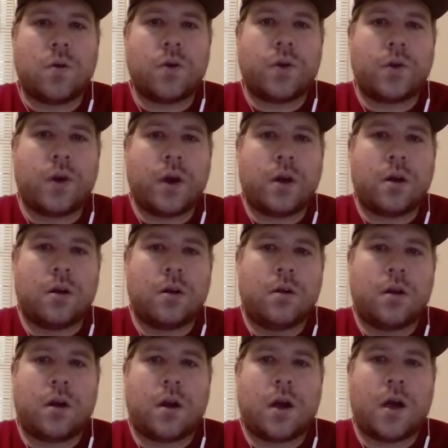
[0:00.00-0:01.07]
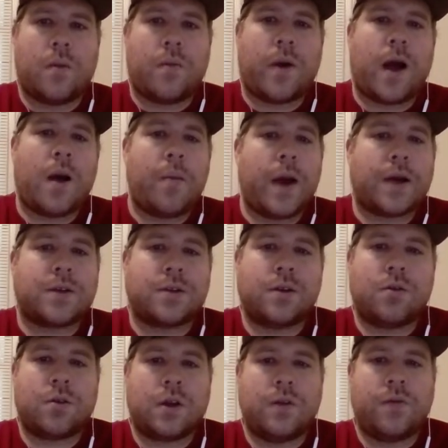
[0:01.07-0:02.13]
through here, I'm actually
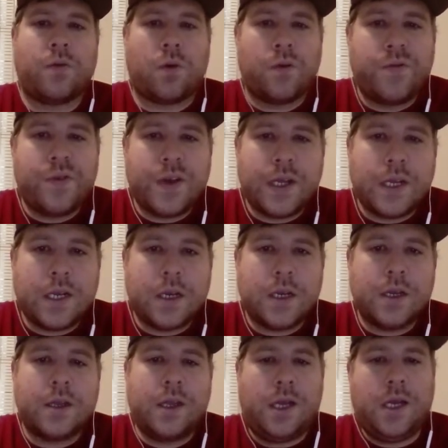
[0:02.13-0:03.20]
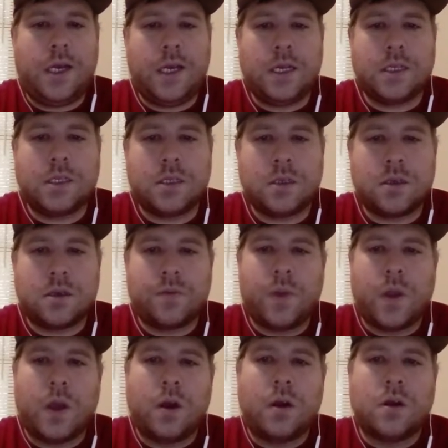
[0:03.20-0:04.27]
looking for Finney in the teens.
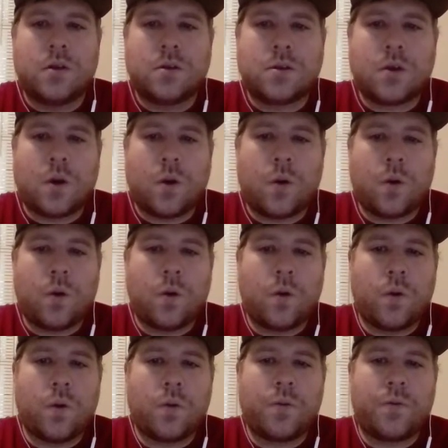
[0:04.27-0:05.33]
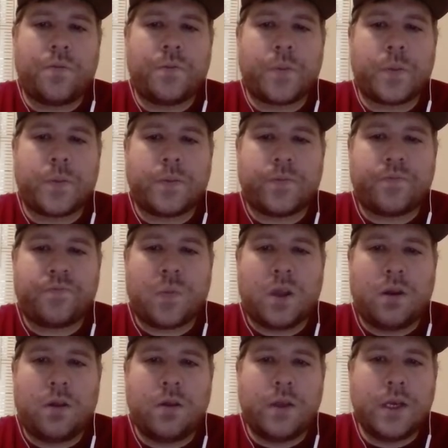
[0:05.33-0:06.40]
So
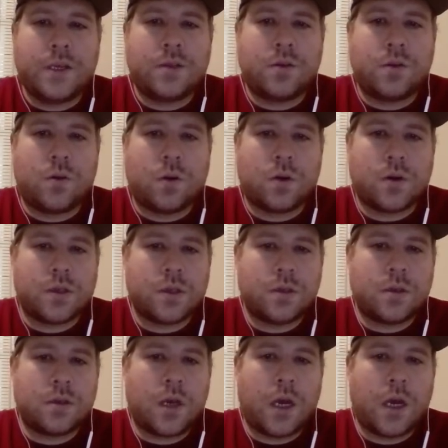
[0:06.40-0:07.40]
these two horses,